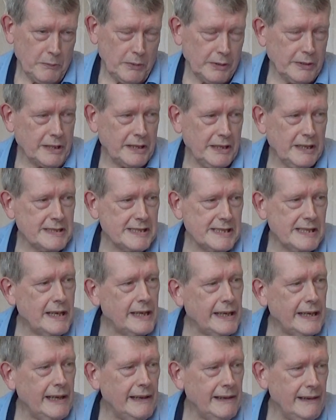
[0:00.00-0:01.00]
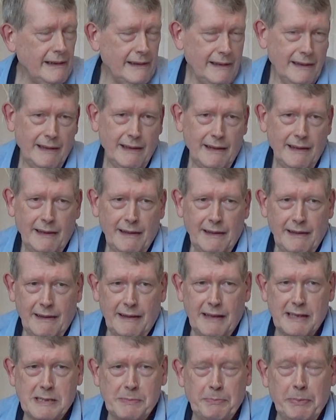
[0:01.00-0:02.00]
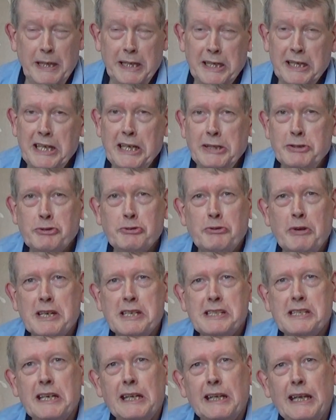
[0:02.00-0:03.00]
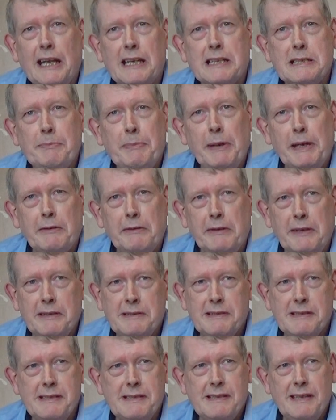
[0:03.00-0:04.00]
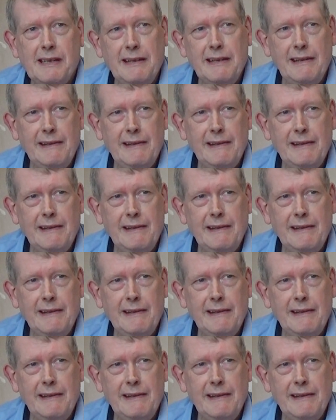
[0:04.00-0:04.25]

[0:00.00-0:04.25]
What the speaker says: can I say? It's been an interesting experience.